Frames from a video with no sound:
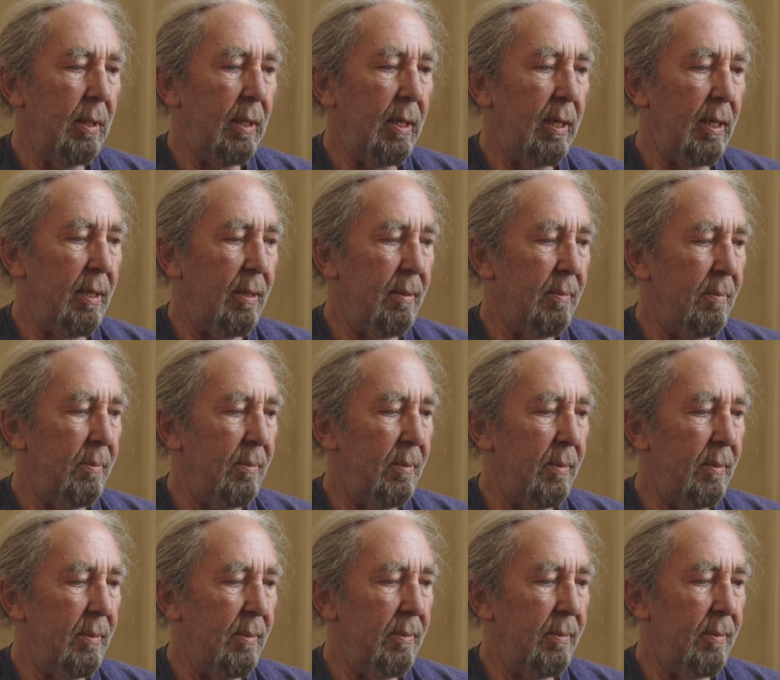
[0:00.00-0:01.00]
a
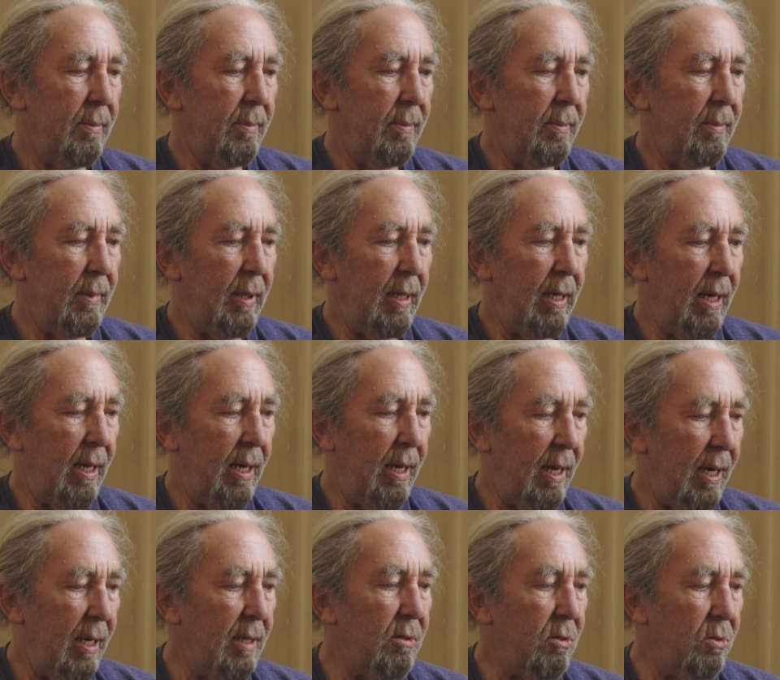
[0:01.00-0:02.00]

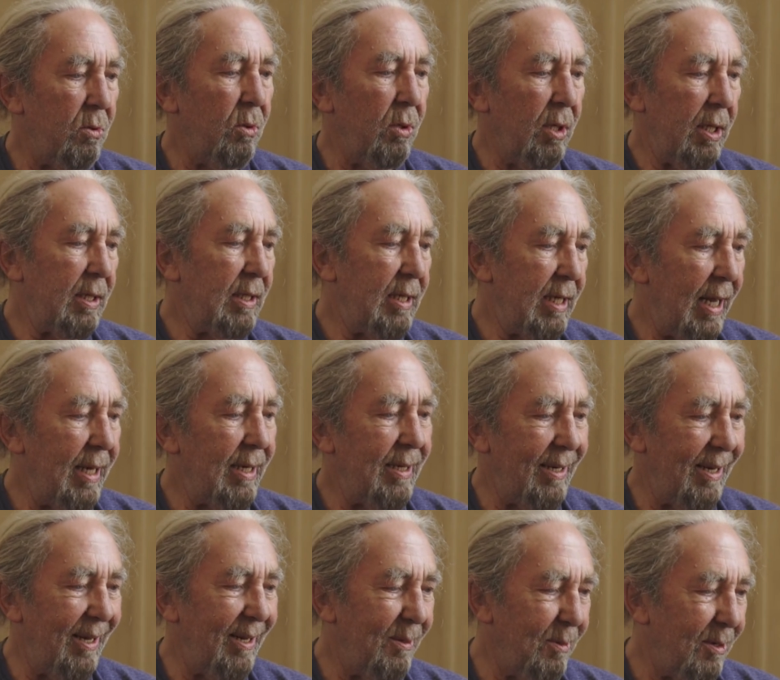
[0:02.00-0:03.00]
hand-rolling
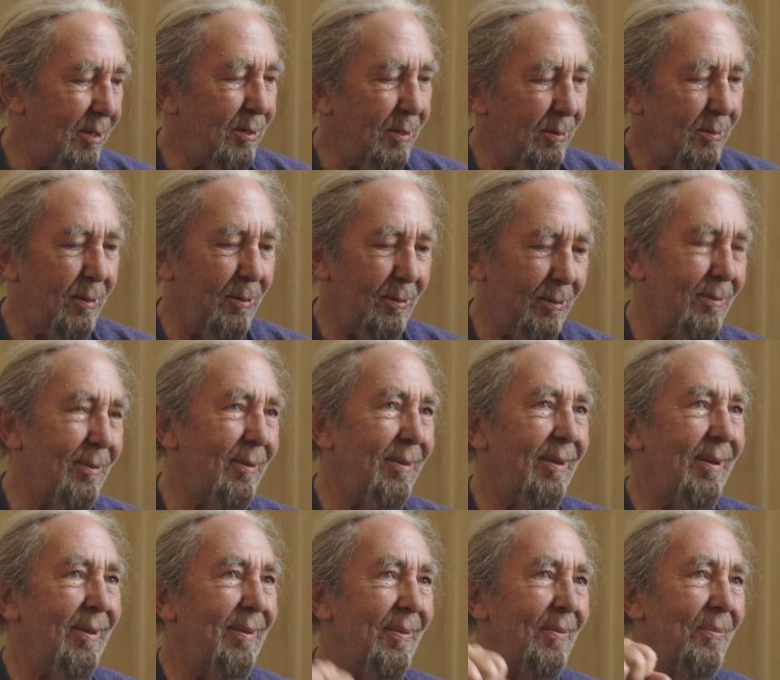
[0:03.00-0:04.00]
technique where you
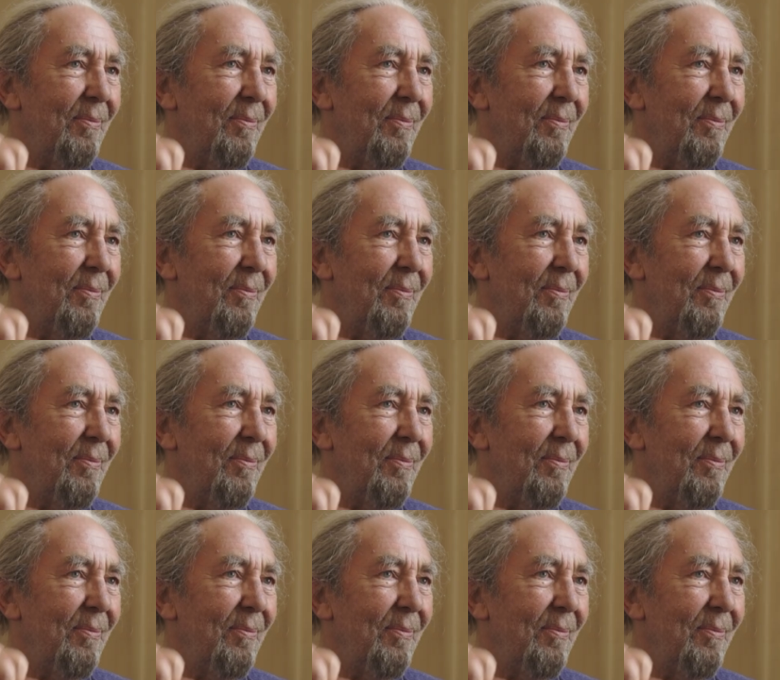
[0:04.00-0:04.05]
rolled,